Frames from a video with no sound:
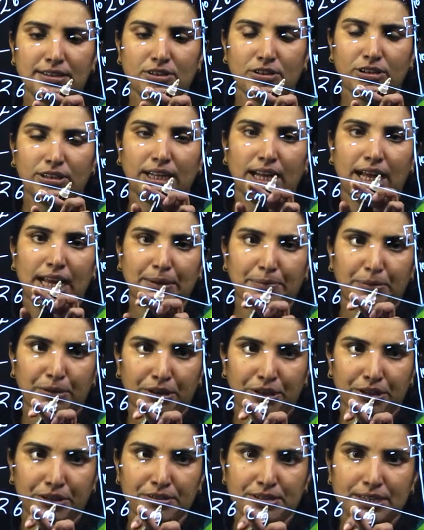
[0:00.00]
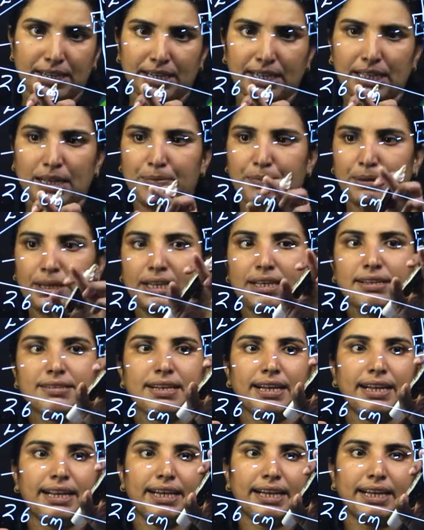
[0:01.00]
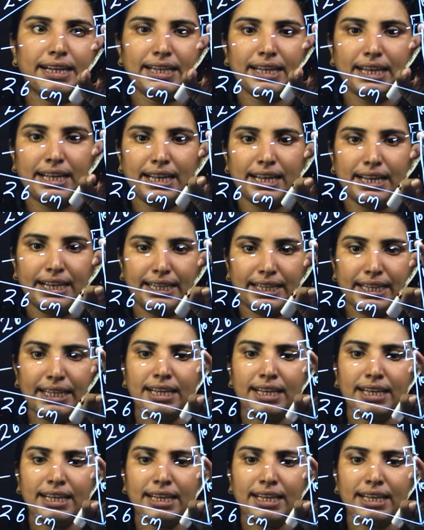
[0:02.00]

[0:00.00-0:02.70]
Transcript: So, this is hypotenuse. Now, this side is 26